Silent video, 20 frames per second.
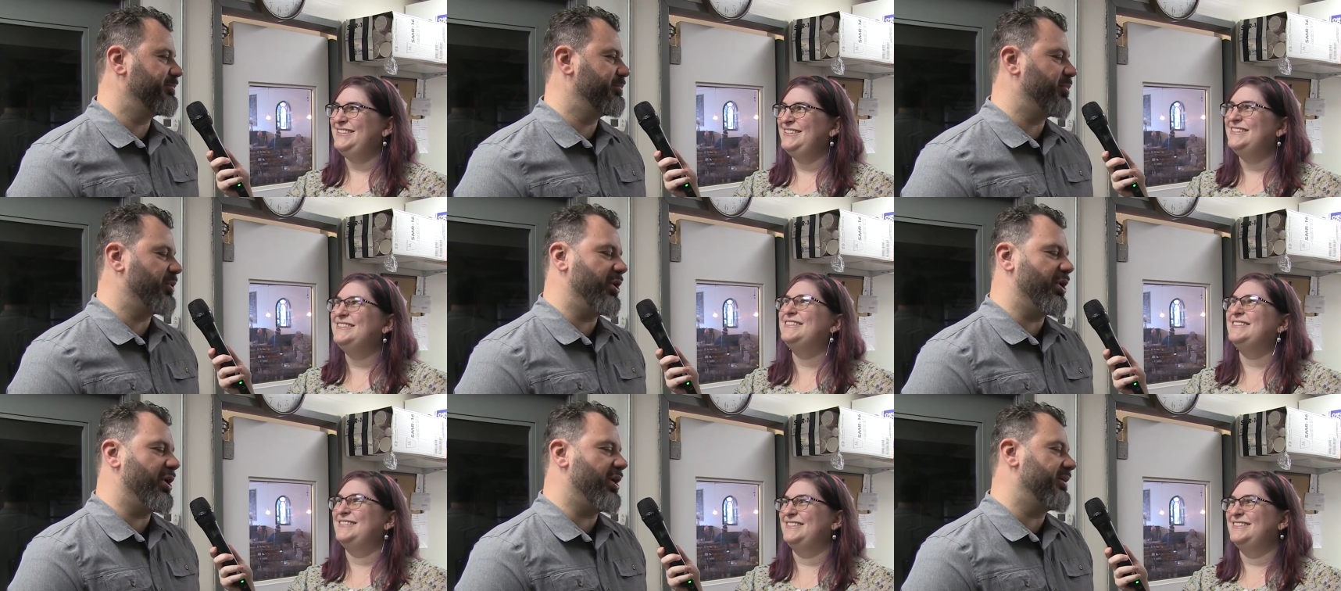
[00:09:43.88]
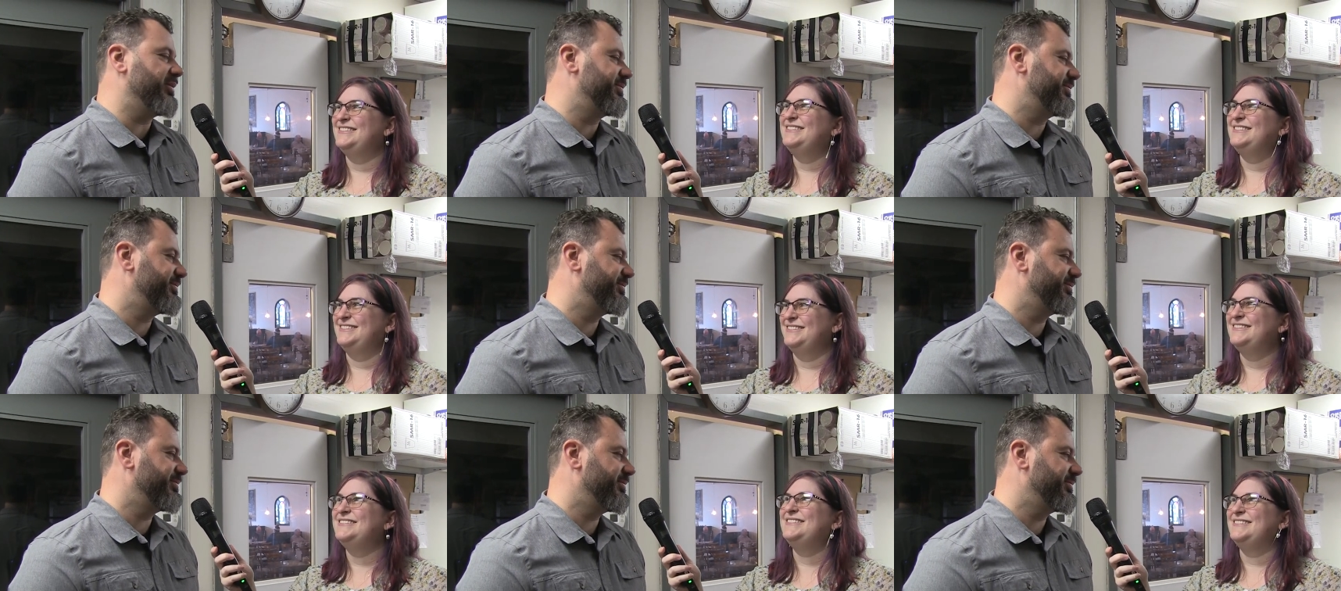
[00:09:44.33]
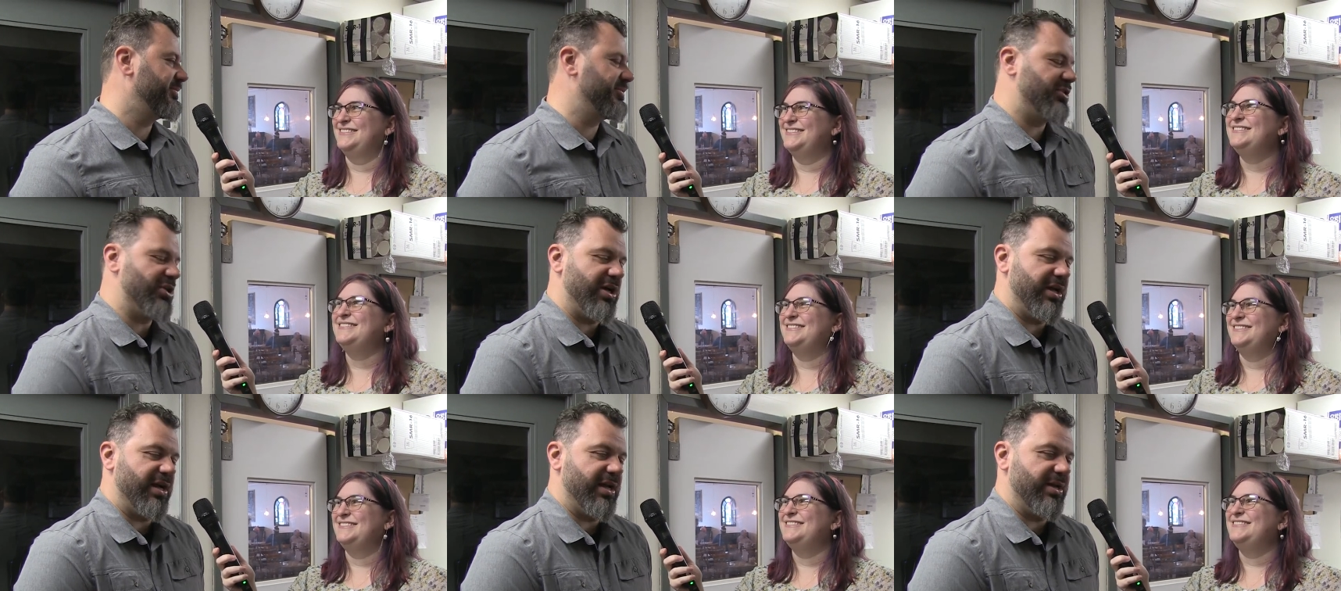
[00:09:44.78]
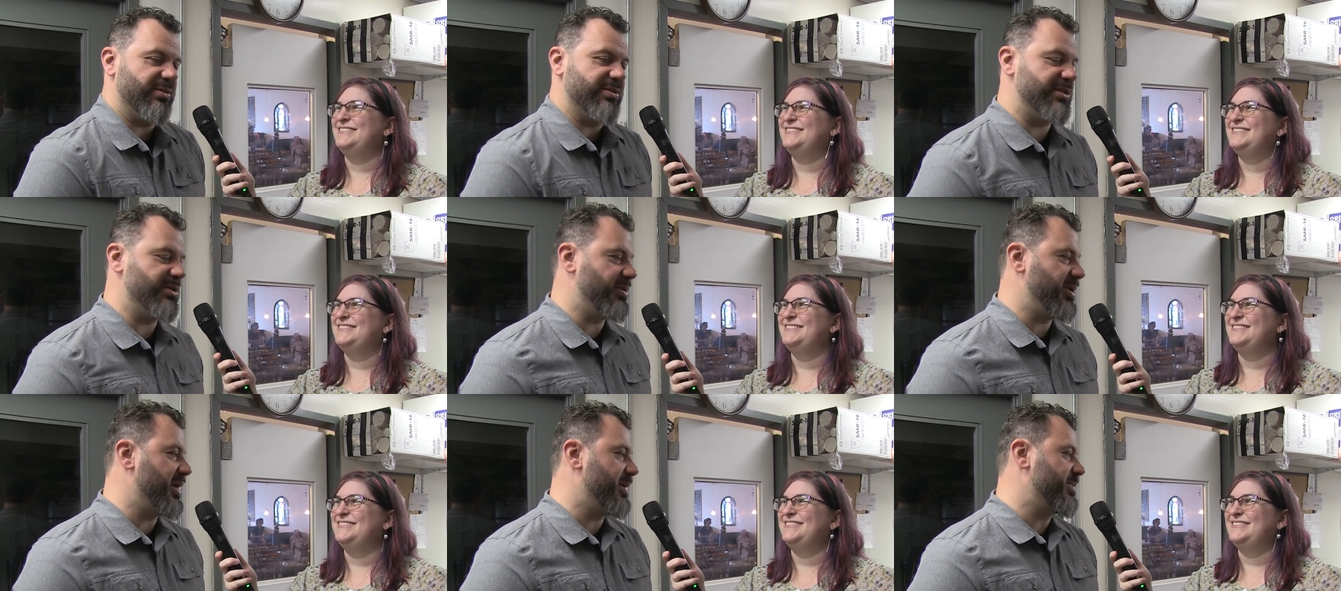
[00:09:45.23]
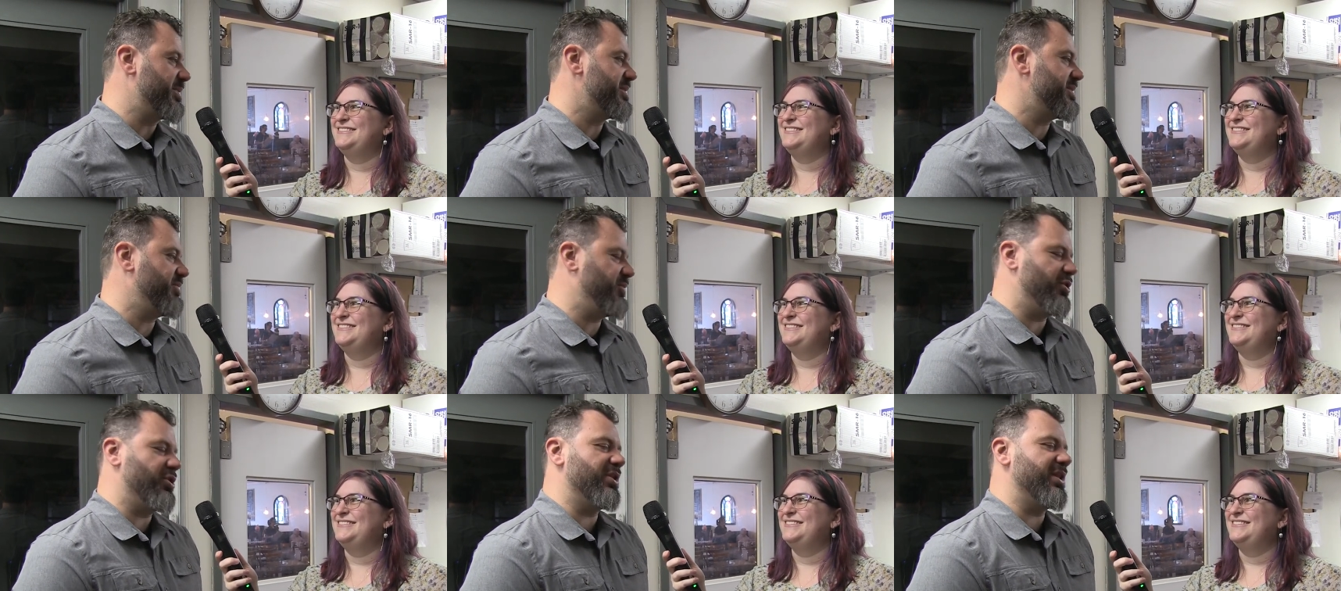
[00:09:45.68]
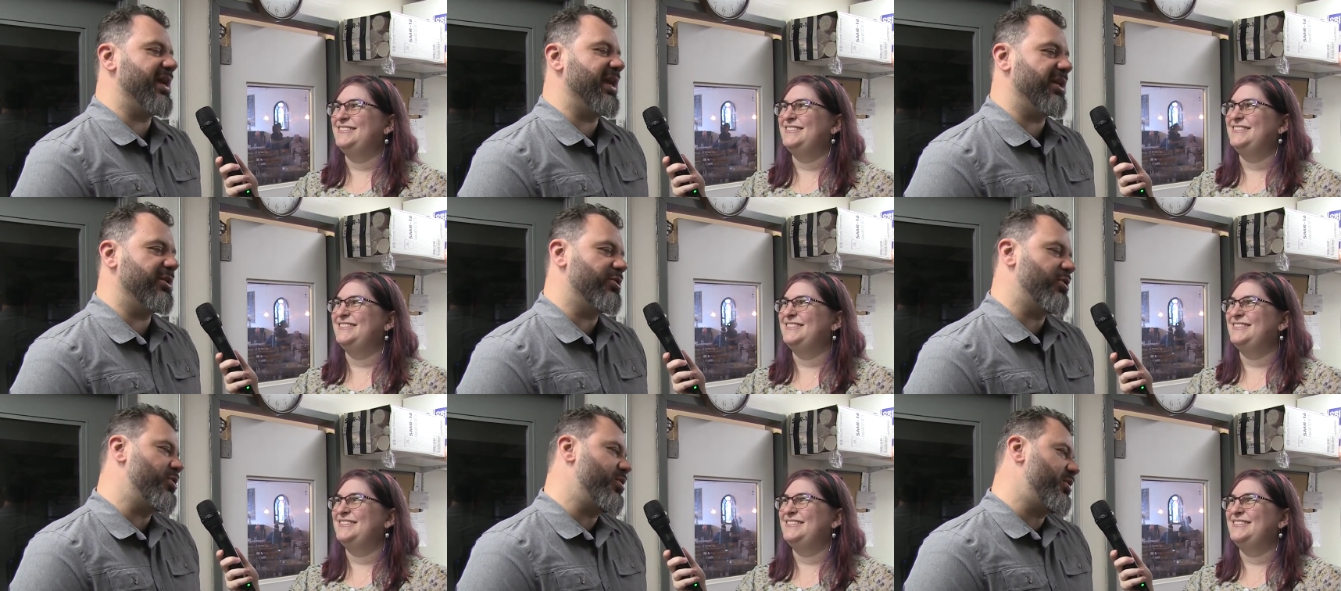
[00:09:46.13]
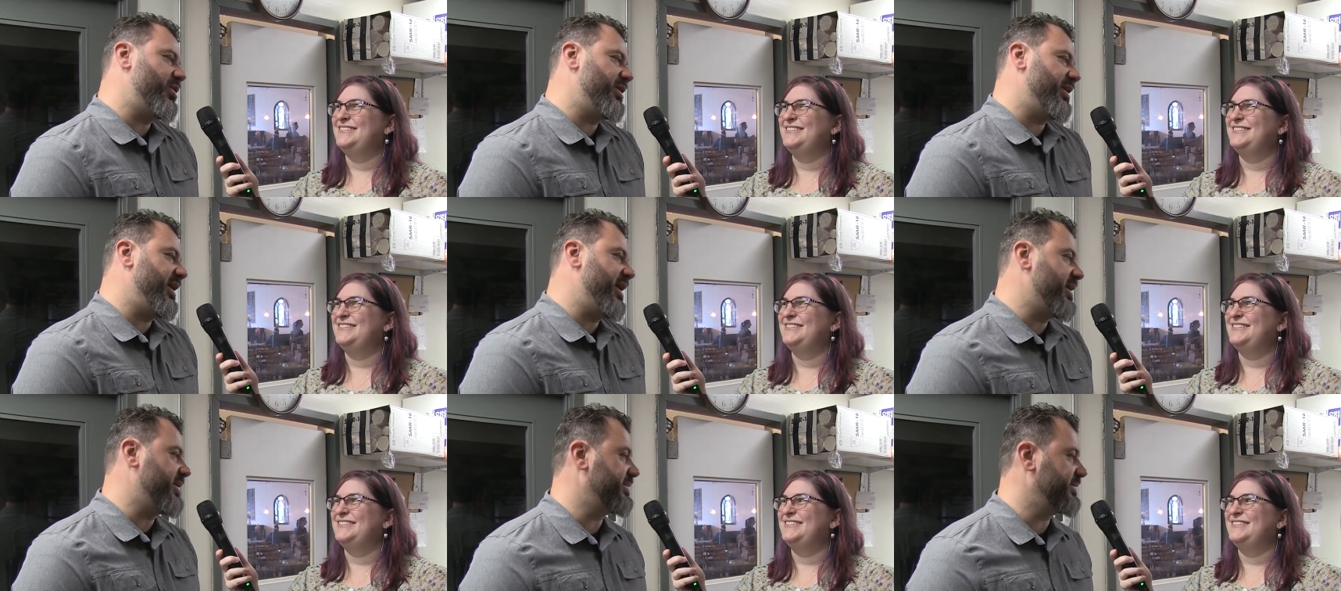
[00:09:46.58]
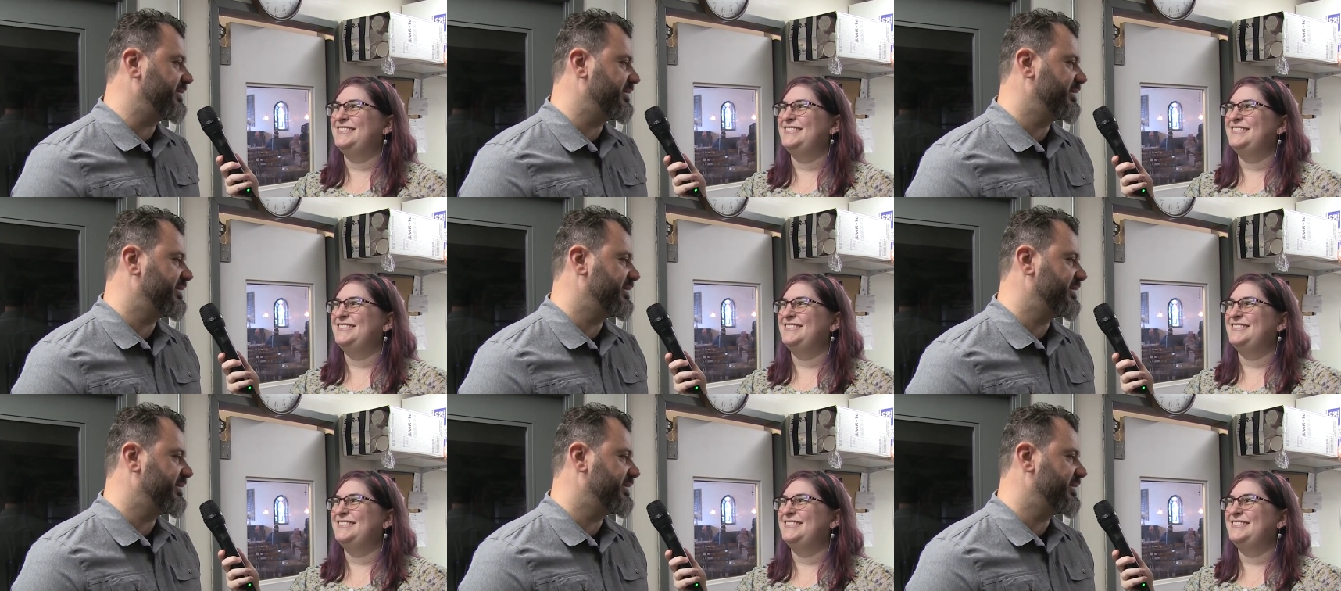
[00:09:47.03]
Speaker 1: put it on. Try it out. See what happens. If you don't like it, don't order it again.